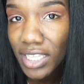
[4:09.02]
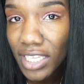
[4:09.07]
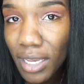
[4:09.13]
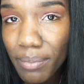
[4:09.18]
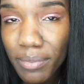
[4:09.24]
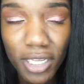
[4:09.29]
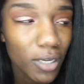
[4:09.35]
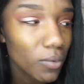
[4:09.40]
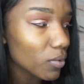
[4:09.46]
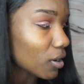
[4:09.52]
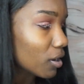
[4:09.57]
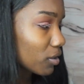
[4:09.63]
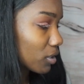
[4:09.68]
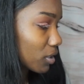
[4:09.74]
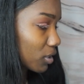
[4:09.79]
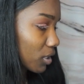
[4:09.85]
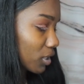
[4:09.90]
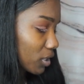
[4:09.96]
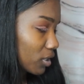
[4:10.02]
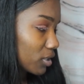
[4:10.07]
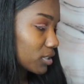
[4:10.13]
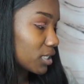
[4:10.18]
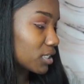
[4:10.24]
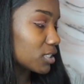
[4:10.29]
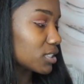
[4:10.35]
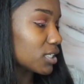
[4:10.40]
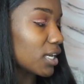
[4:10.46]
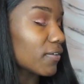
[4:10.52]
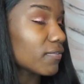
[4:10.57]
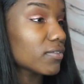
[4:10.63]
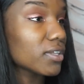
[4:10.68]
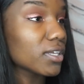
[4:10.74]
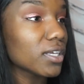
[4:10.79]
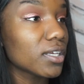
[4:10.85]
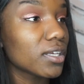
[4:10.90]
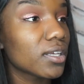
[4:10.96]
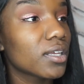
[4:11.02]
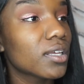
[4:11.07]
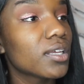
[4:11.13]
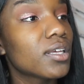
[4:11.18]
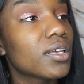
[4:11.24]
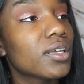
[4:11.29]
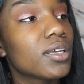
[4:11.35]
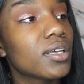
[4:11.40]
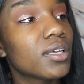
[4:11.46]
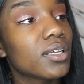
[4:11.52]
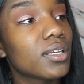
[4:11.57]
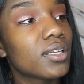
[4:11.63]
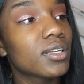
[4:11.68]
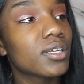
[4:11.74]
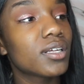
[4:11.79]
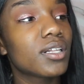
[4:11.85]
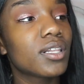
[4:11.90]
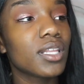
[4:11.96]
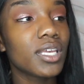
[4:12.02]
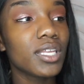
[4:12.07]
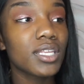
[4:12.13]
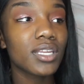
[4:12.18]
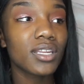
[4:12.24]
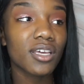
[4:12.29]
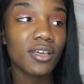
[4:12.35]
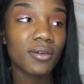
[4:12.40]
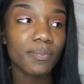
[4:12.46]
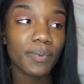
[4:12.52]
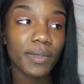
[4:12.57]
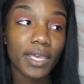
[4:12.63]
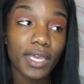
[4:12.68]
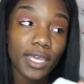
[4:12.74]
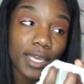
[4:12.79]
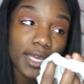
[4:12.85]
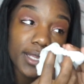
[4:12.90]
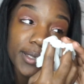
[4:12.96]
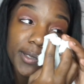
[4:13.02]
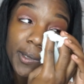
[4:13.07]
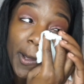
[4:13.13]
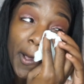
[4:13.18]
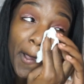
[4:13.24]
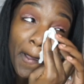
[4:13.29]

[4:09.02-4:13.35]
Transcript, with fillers: I think I'm done with all the glitters. I just have to clean it up and